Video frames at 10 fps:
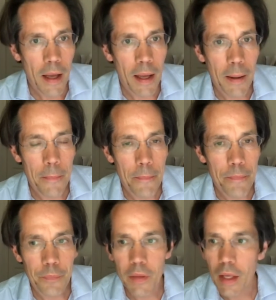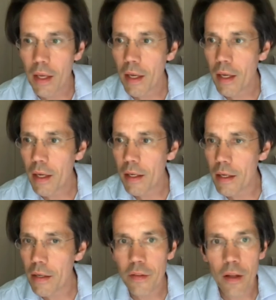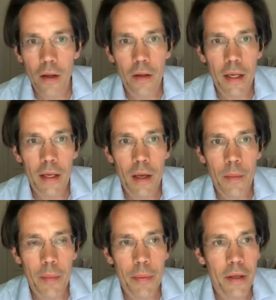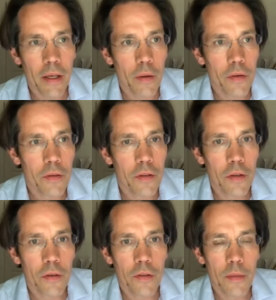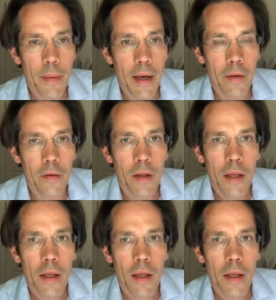Um, can I start, Eli, by putting a question to you just about,